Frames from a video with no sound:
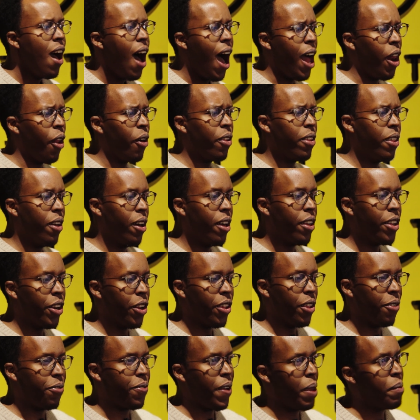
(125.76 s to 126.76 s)
a lot of the, you know,
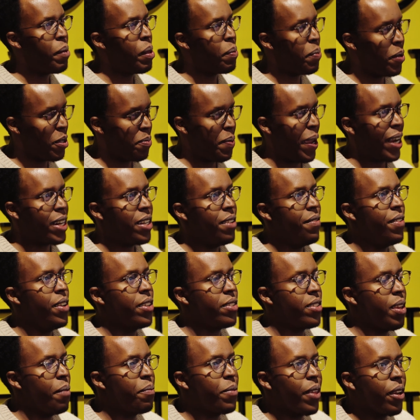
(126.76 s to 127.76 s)
the female perspective is
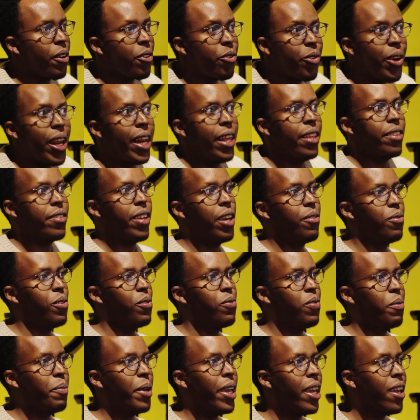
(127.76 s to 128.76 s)
something really insightful
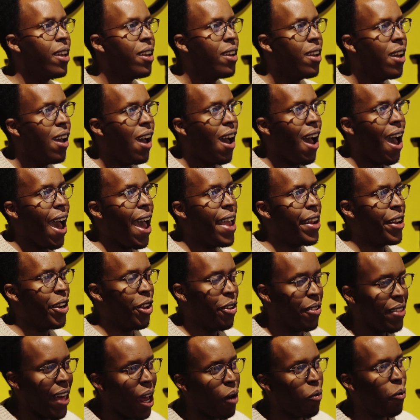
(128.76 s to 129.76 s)
for me. And, you know,
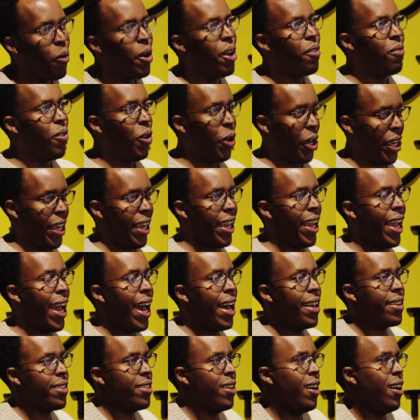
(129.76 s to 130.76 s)
that way of looking
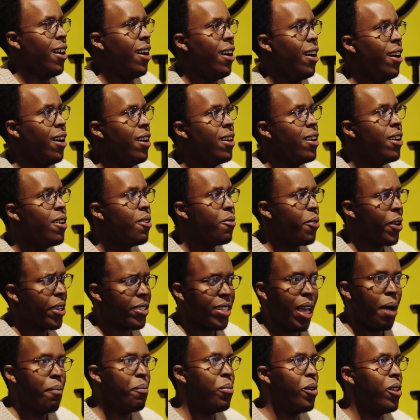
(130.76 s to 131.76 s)
at, for
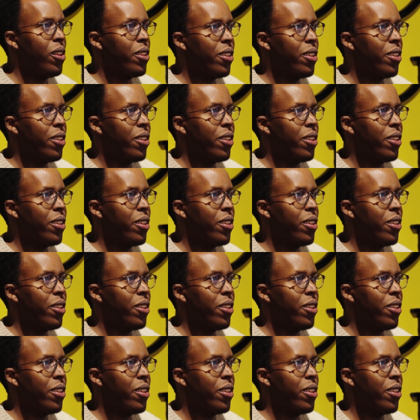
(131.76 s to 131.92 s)
example,